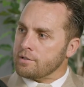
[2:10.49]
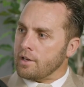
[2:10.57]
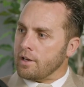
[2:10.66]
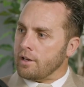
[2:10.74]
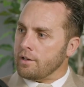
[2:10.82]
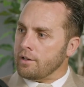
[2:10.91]

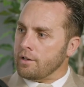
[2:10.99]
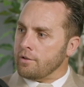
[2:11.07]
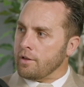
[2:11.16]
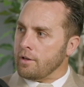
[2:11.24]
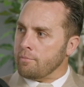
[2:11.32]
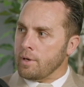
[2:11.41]

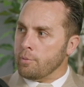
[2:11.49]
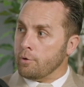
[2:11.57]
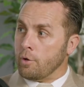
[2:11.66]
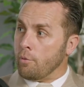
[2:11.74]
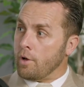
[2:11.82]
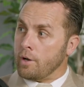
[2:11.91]
that people
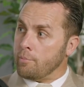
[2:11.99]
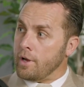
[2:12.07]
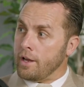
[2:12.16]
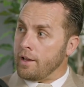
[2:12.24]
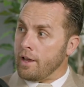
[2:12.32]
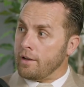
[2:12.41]
don't want to
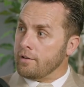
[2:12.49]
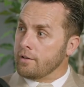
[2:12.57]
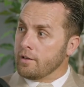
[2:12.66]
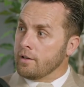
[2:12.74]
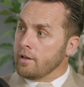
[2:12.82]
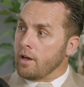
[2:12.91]
pay that
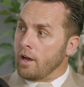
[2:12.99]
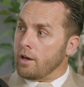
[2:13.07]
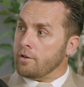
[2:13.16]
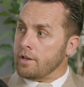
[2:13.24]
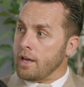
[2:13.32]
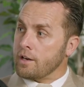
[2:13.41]

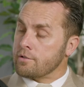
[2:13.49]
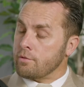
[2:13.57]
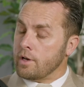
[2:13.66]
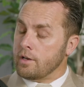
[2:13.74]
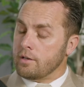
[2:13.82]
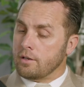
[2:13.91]
higher tax rate.